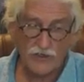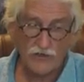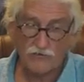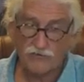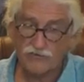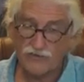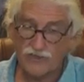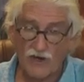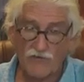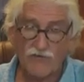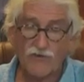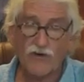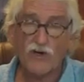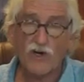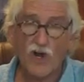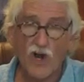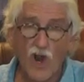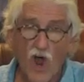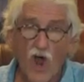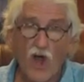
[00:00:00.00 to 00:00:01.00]
You've
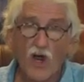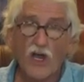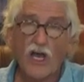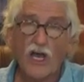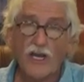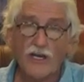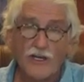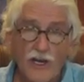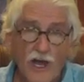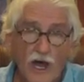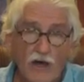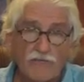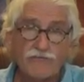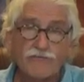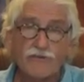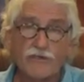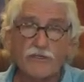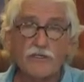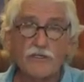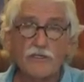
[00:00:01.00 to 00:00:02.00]
suffered long
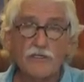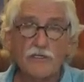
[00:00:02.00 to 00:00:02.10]
enough.